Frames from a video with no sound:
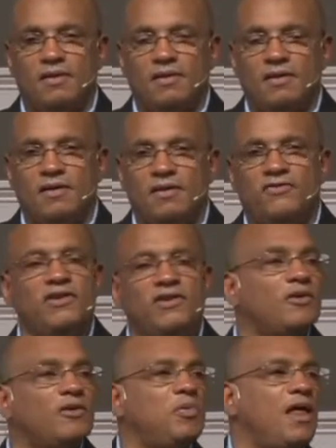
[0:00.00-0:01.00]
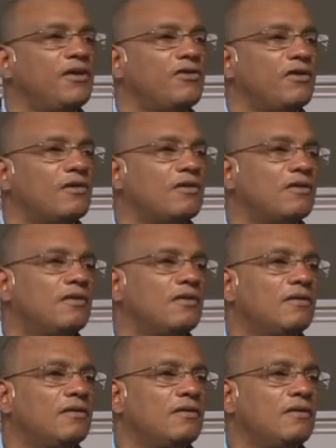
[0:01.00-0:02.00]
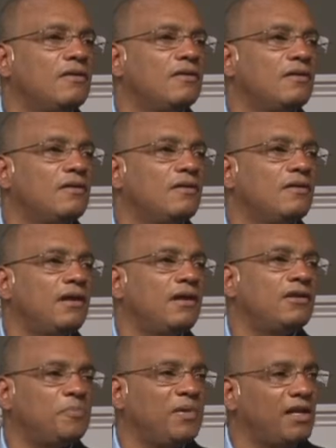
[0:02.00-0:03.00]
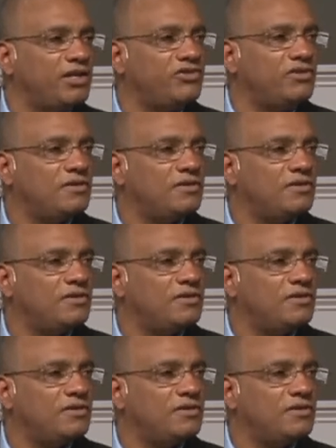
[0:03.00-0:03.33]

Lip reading: He seeks to plunder and to pillage.